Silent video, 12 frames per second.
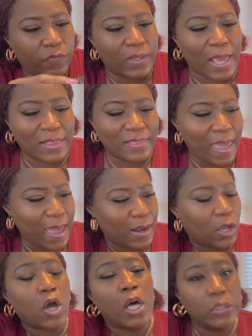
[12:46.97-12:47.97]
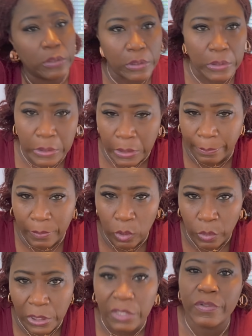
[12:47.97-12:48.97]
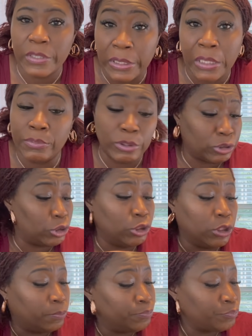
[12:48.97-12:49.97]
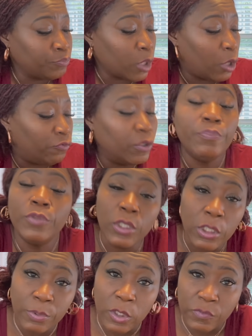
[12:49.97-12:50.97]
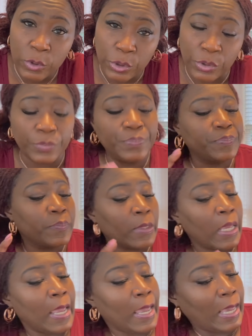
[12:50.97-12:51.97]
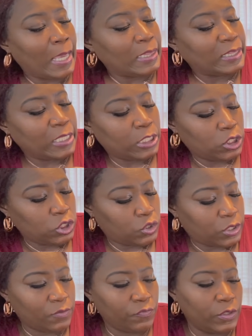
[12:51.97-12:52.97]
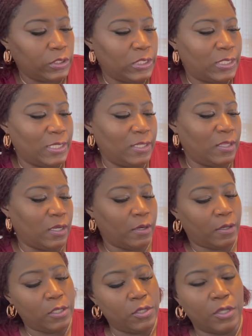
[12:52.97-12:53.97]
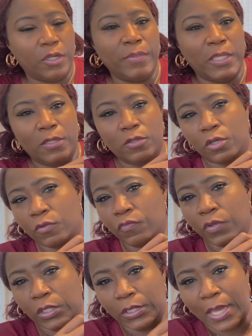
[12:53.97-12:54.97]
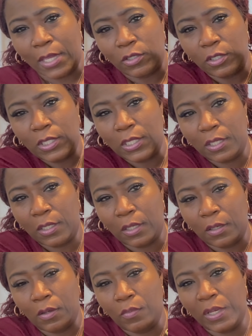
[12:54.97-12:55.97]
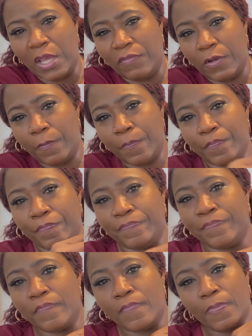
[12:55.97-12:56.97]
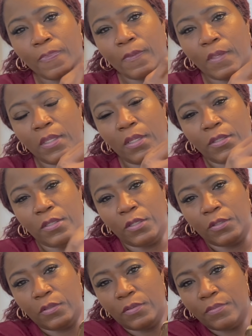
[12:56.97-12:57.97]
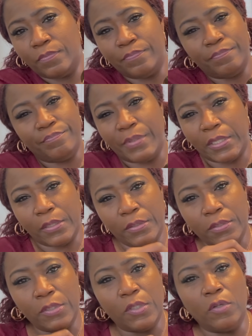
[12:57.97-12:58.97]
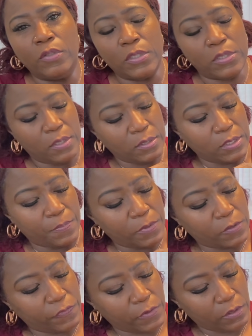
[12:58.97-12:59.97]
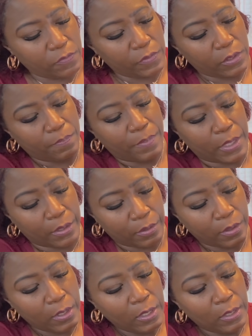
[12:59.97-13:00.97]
like that, I call it a lip or whatever. Yep, it's a lip. Flip the lip over, girl. And then you can really get in there. You know what I mean? You can really, now you can get in there or whatever. And then, you know, butter, you know, the zipper is really, really butter.